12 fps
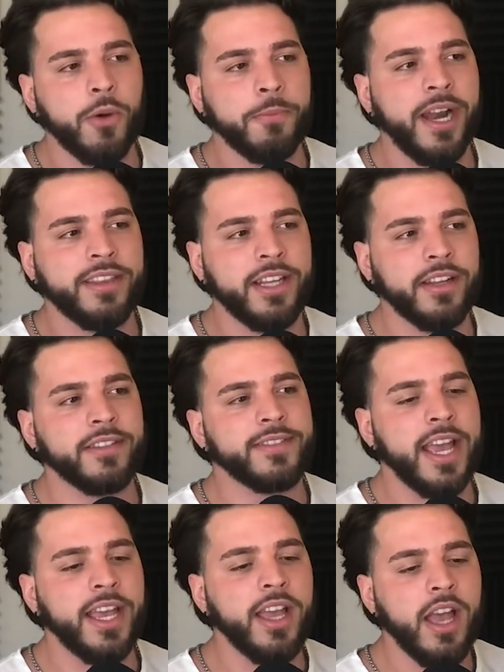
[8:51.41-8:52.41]
But at the end of the
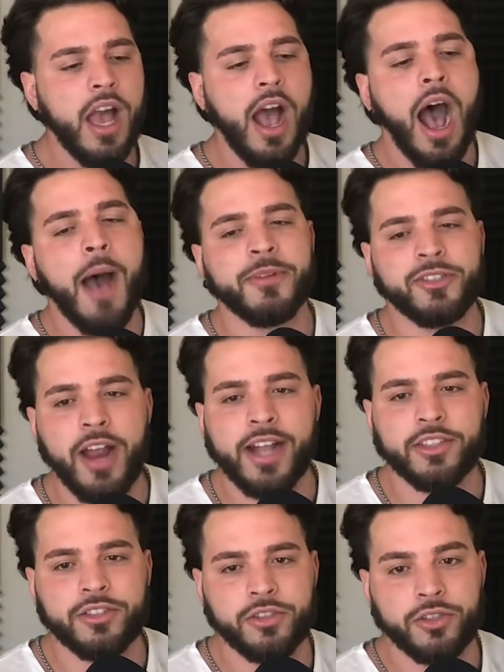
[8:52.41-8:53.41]
day, I'm
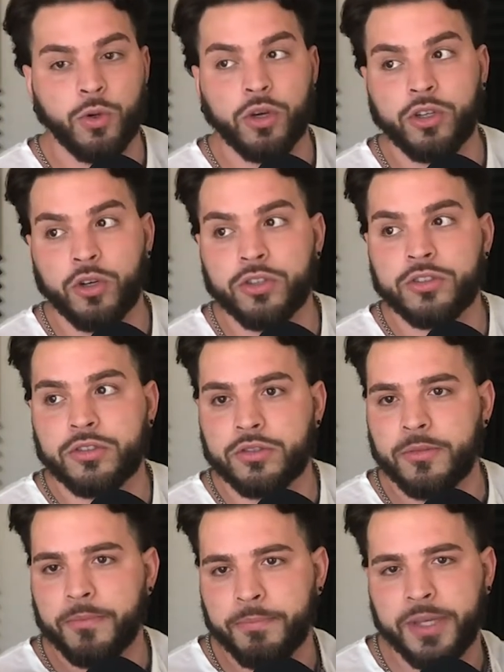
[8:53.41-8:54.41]
attracted to short girls
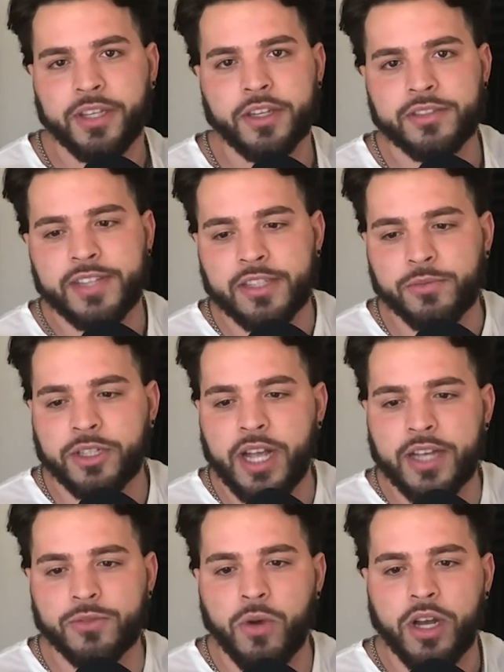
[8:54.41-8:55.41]
because that's what
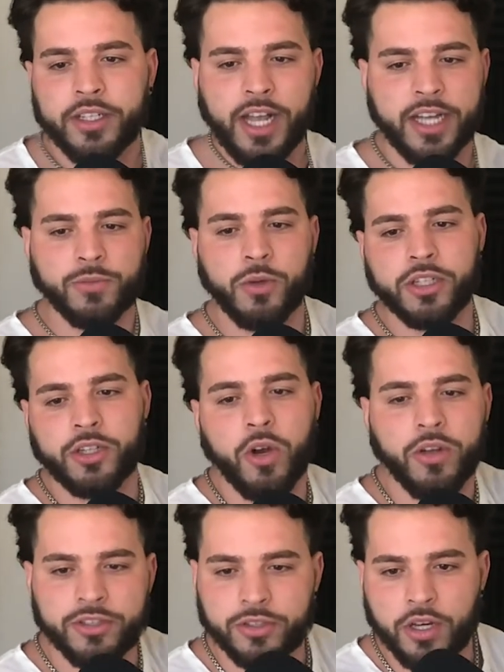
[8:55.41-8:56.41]
guys want. Guys want a
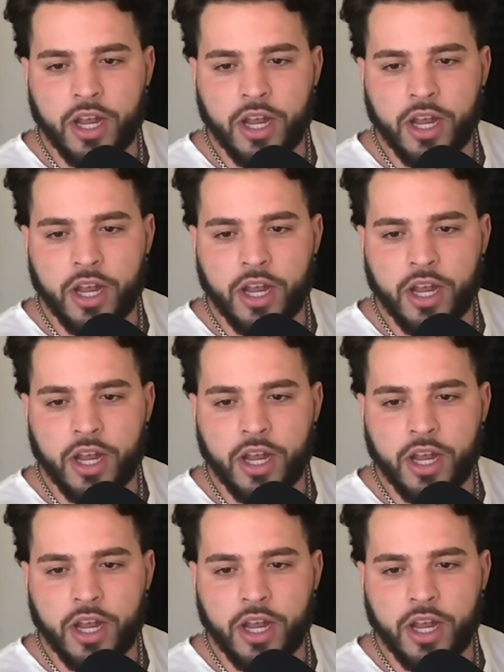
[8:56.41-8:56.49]
girl that's short.